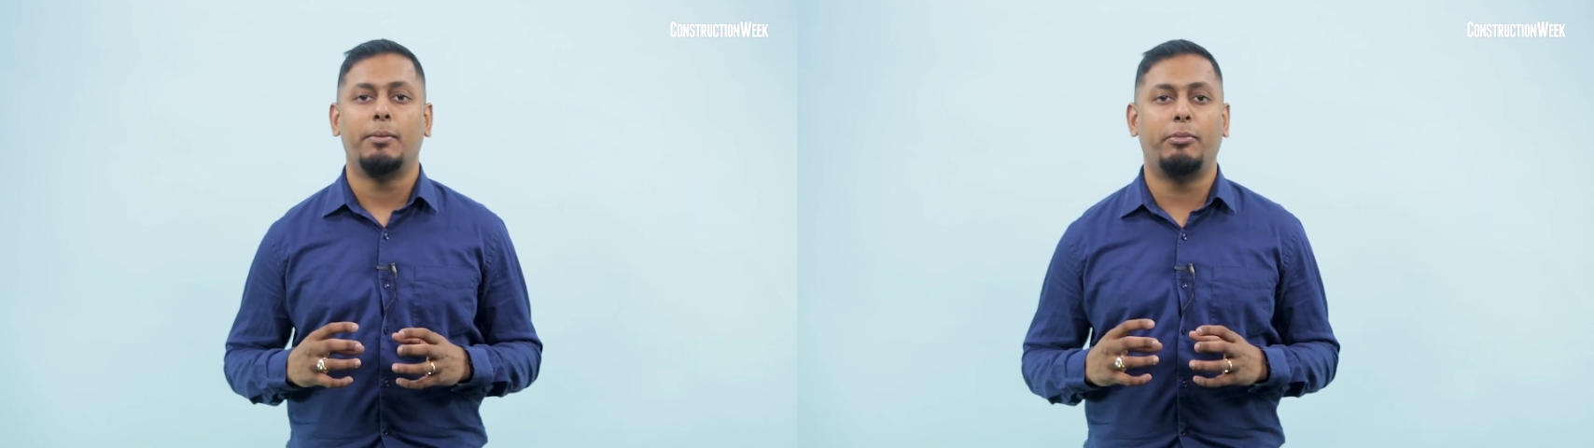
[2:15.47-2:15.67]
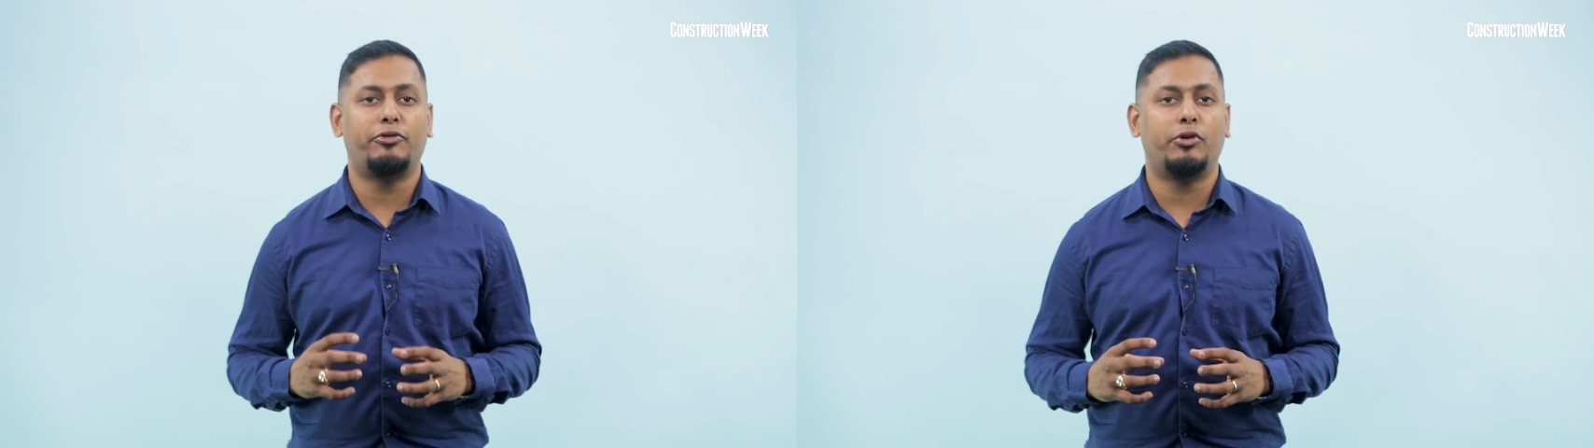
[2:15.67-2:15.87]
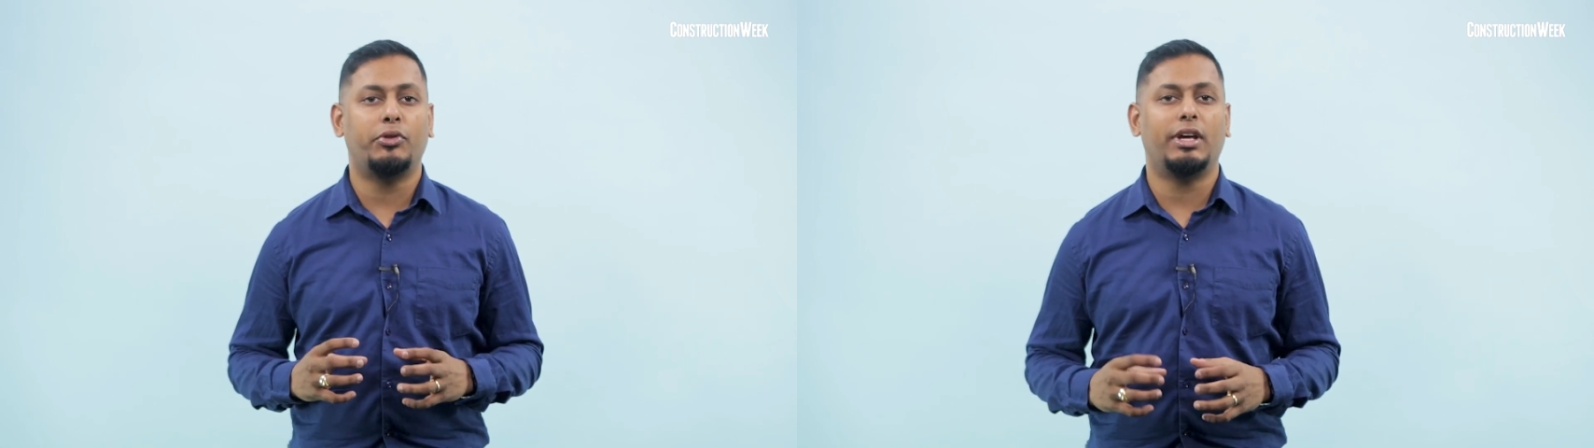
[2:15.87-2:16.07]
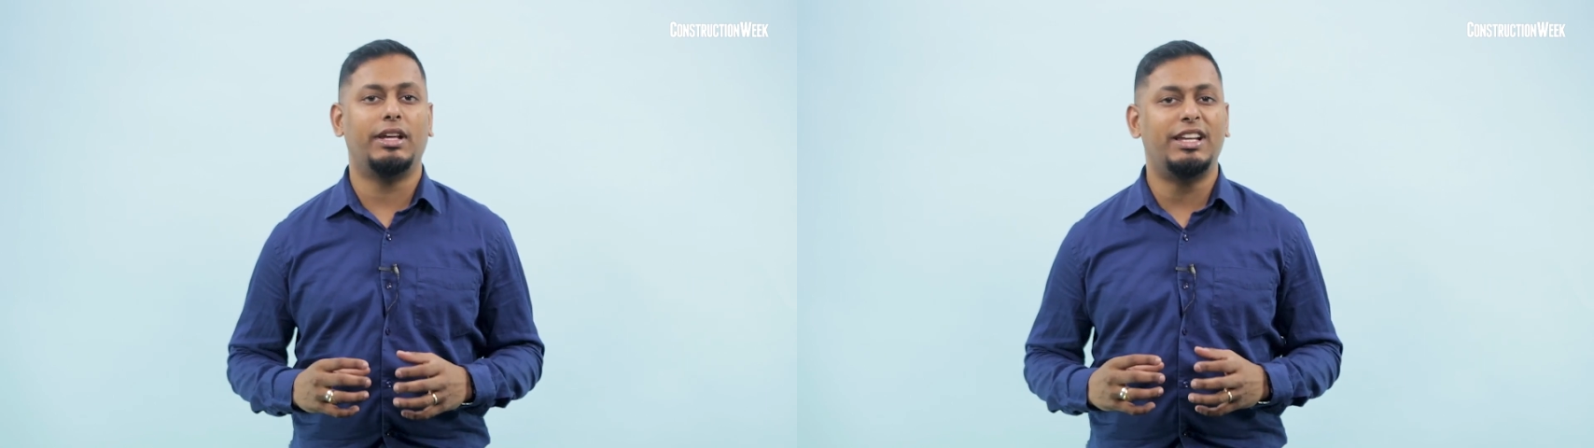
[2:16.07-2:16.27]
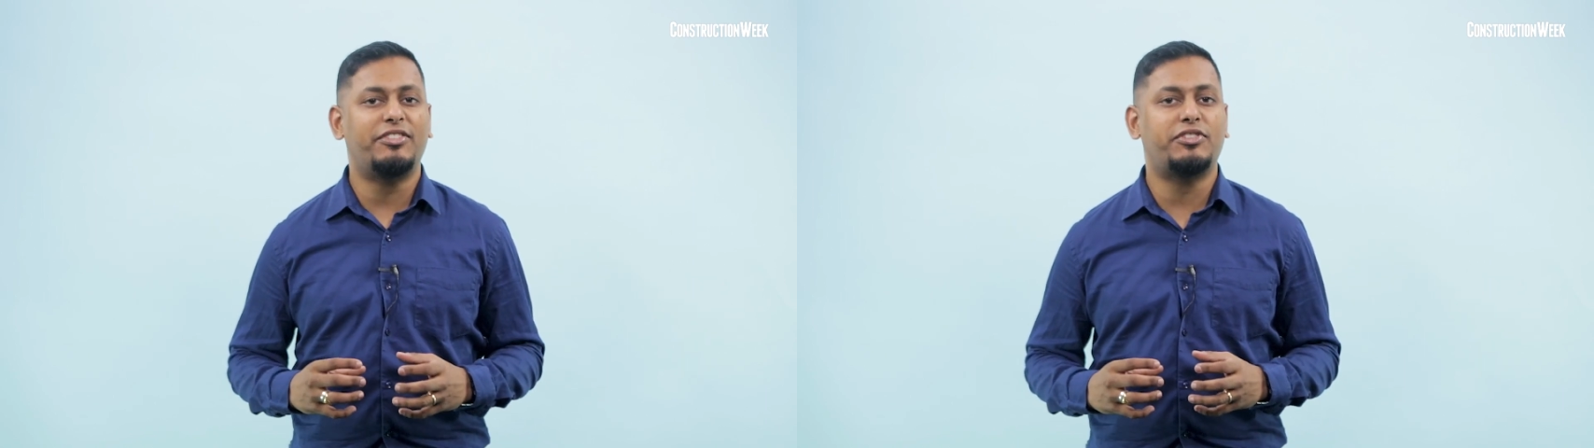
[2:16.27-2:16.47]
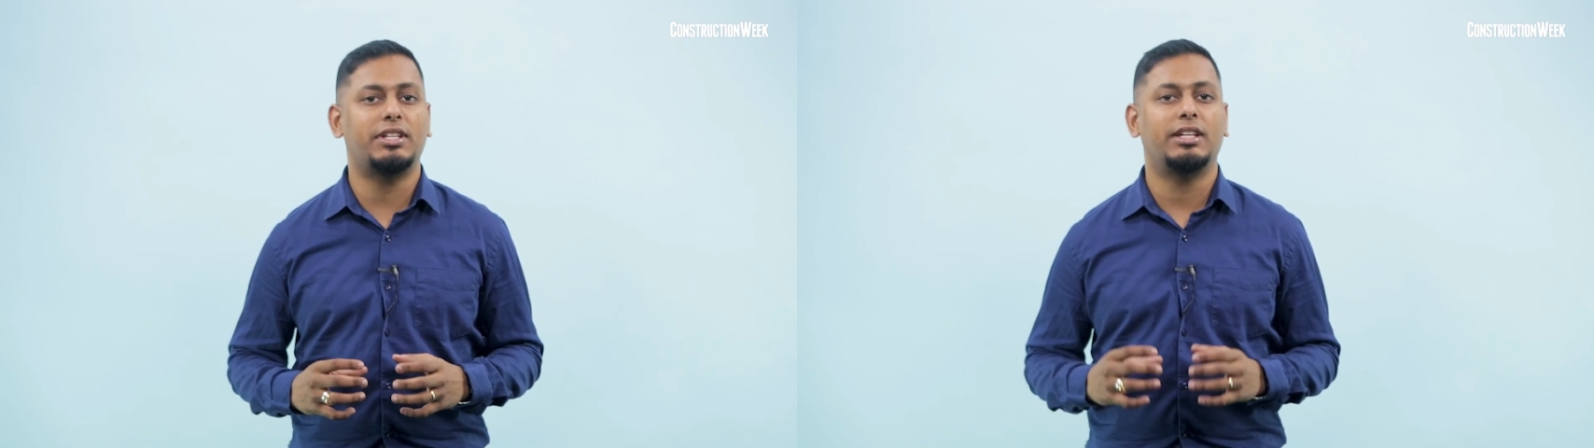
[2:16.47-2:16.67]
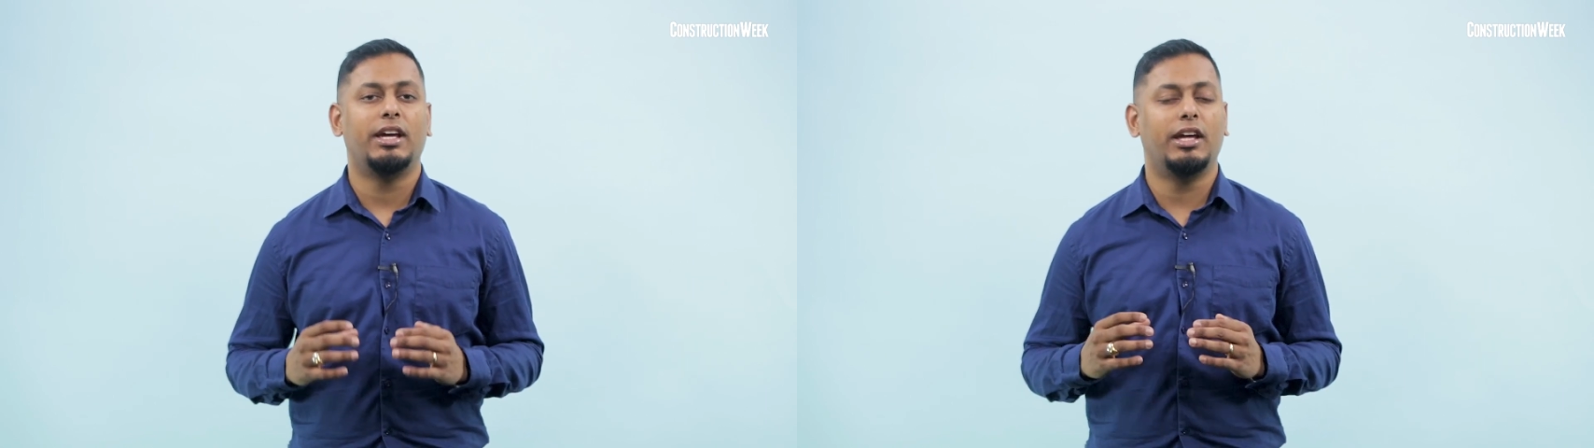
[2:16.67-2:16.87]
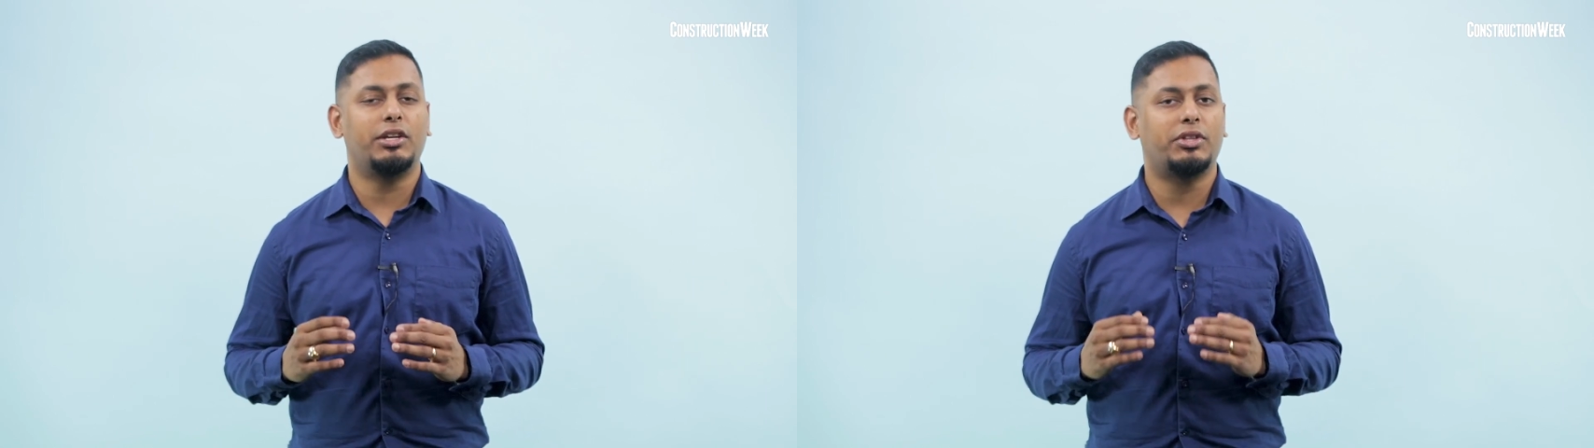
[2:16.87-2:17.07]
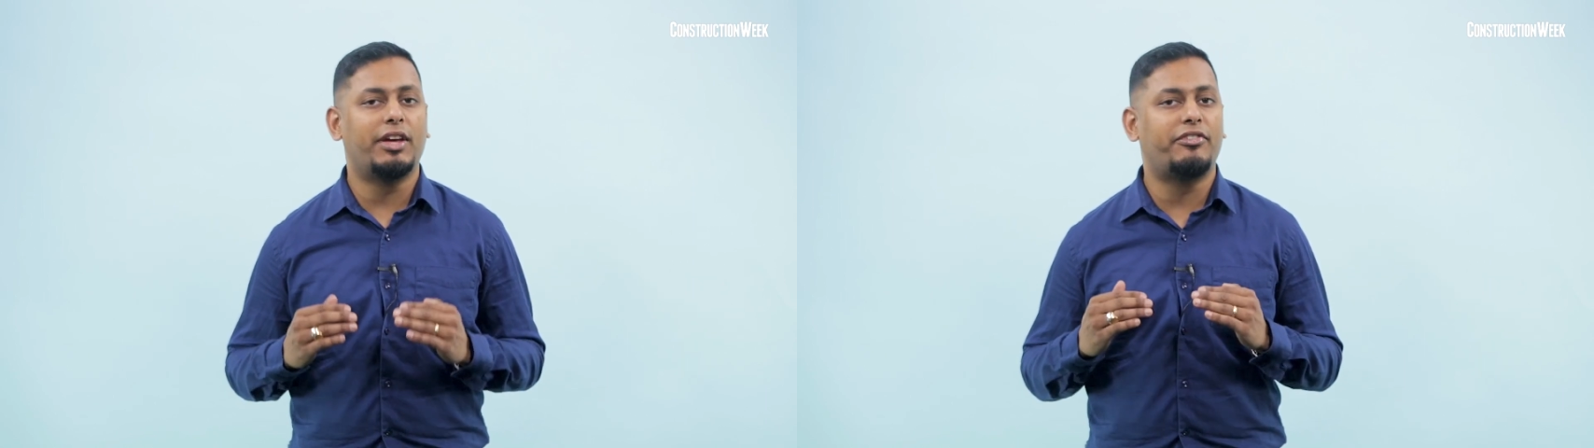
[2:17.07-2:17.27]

before they are lifted into their